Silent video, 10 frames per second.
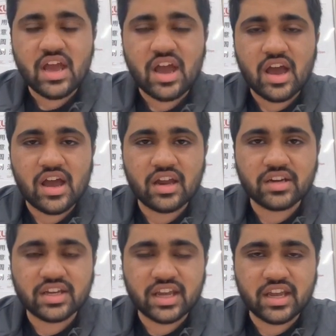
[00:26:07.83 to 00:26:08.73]

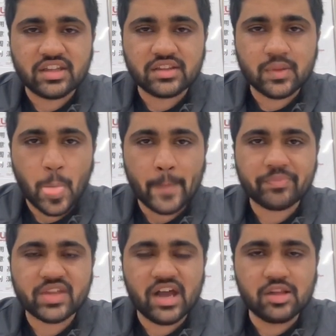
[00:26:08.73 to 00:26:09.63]
and can
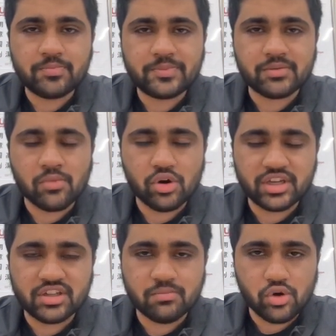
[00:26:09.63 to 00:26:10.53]
help more
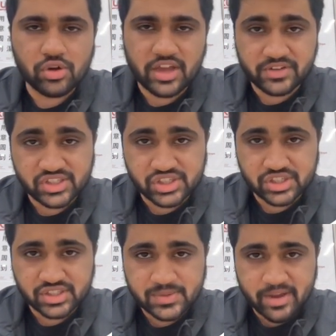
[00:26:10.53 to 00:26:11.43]
in more
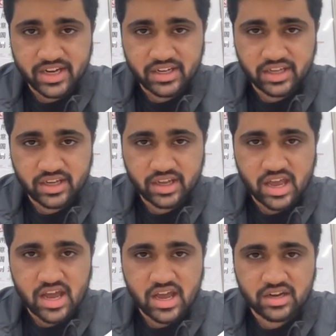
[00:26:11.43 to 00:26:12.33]
efficient spending
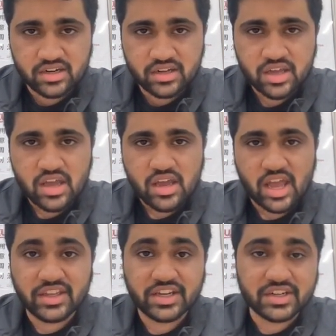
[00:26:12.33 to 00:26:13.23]
and
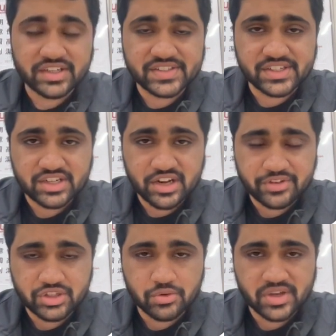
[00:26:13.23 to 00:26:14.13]
an increase in
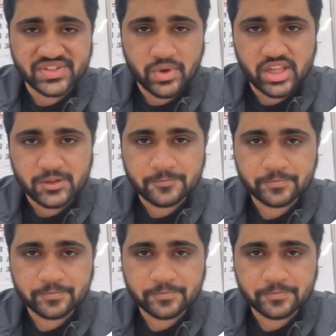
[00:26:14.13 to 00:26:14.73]
revenue as well.